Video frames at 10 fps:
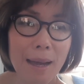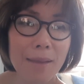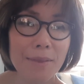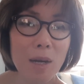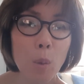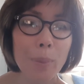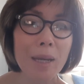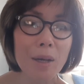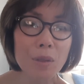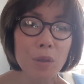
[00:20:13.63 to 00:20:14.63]
And there'll
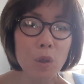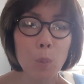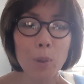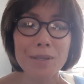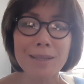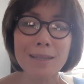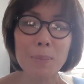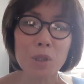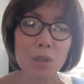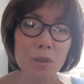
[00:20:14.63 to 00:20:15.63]
be a new
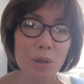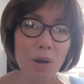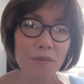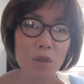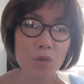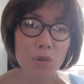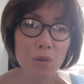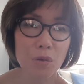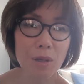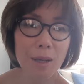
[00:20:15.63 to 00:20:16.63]
perception of
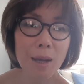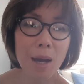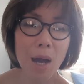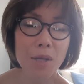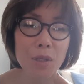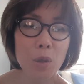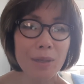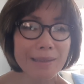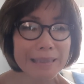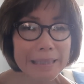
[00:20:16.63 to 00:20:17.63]
truth, a new
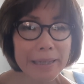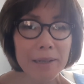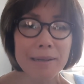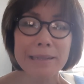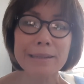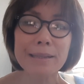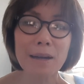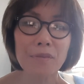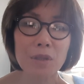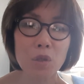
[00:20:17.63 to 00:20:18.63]
clearness
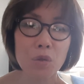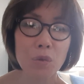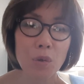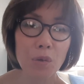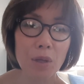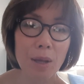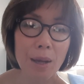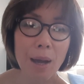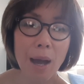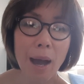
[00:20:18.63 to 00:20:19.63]
of the truth,
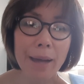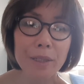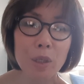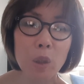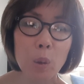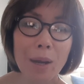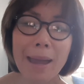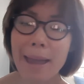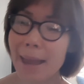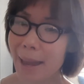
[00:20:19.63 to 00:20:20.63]
a new
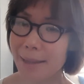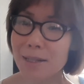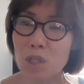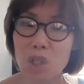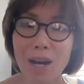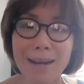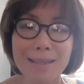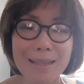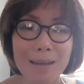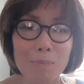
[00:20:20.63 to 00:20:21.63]

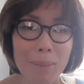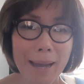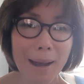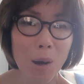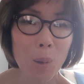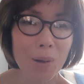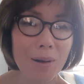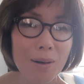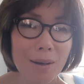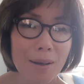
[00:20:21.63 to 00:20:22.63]
energizing
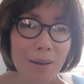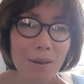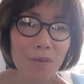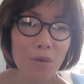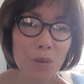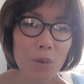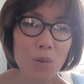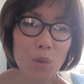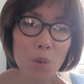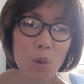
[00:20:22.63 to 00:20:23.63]
power for
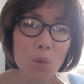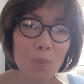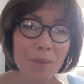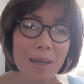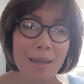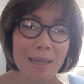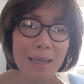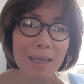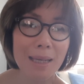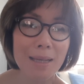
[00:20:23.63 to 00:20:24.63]
those whom
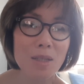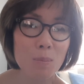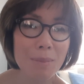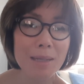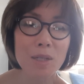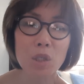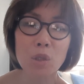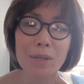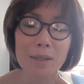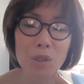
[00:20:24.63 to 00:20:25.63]
he is
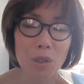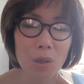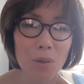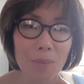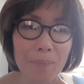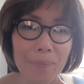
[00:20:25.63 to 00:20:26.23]
ministering to.